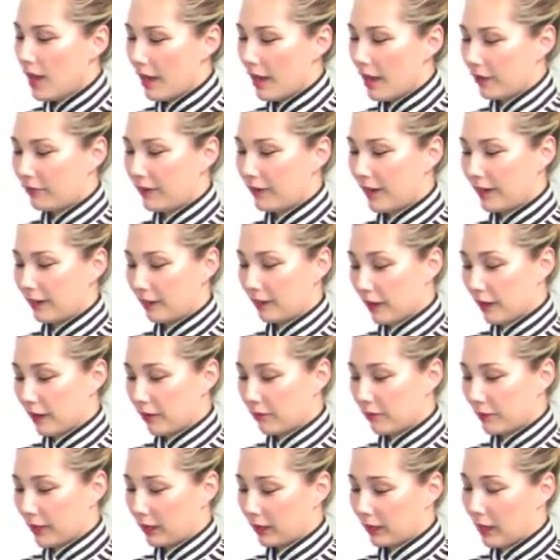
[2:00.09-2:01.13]
I find a lot
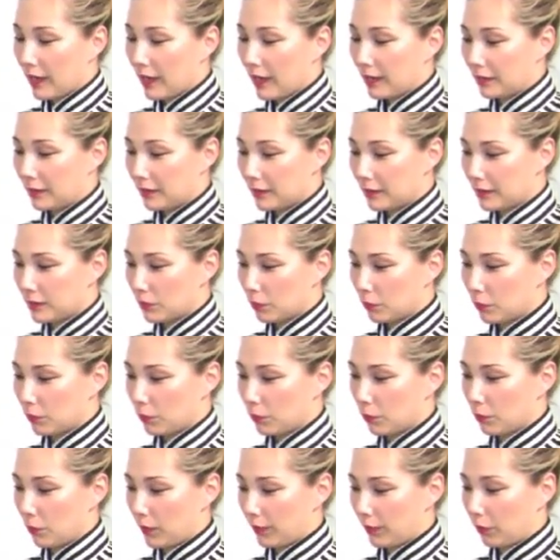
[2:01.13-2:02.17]
of my clients,
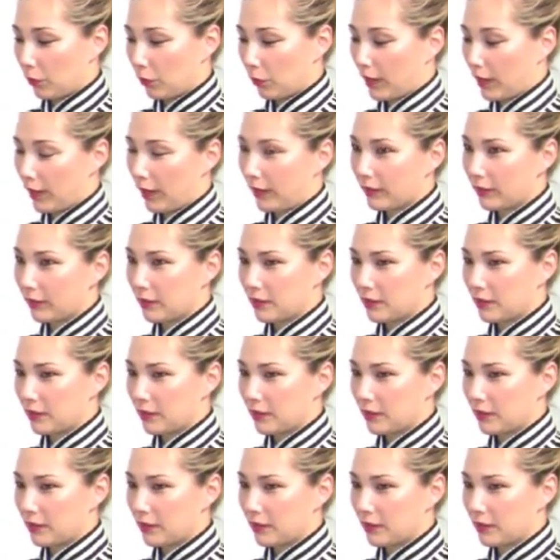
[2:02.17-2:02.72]
when they're wearing